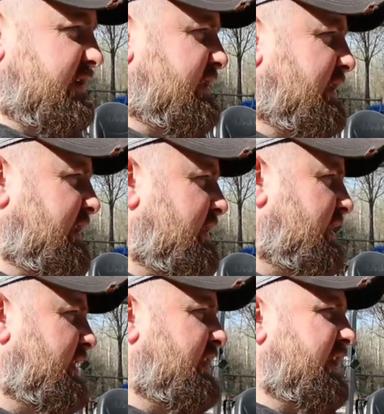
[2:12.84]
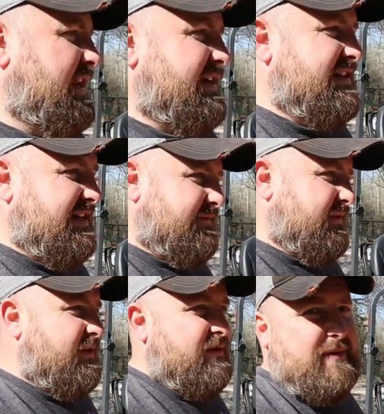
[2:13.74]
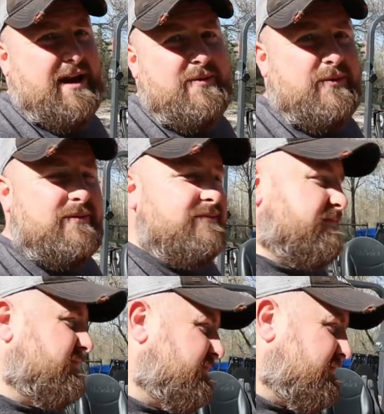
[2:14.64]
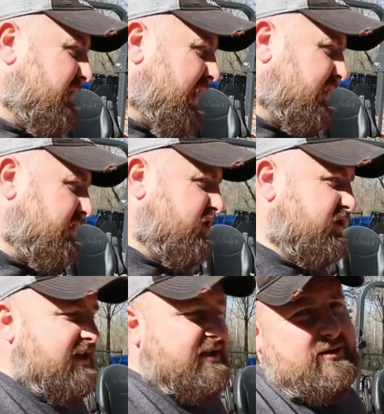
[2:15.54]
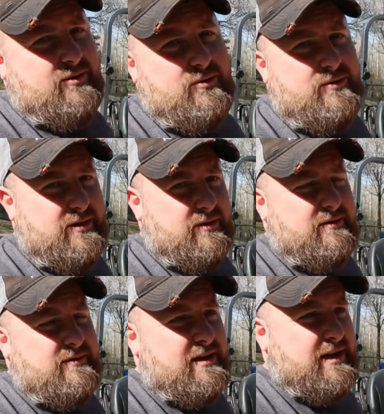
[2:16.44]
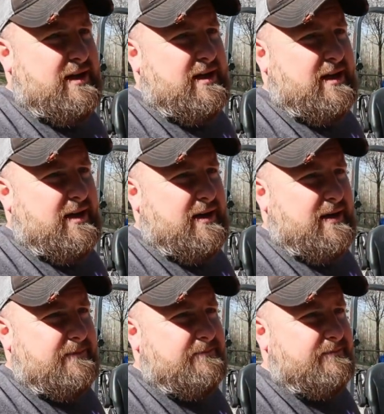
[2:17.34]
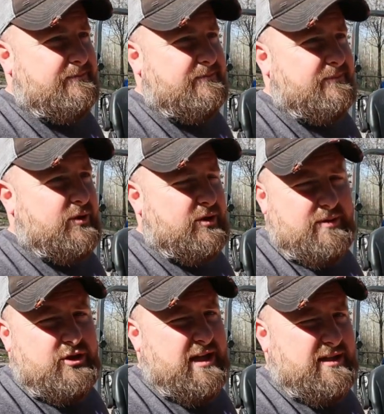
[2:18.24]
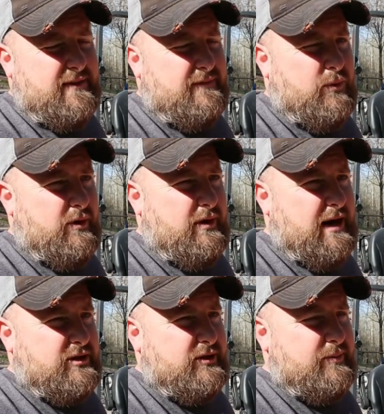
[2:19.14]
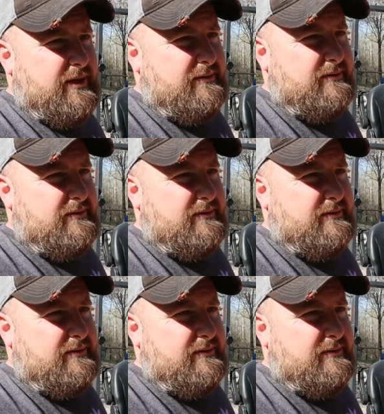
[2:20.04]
I did, and I didn't follow the manual. I actually checked it earlier, supposed to be changed at 400 actually, but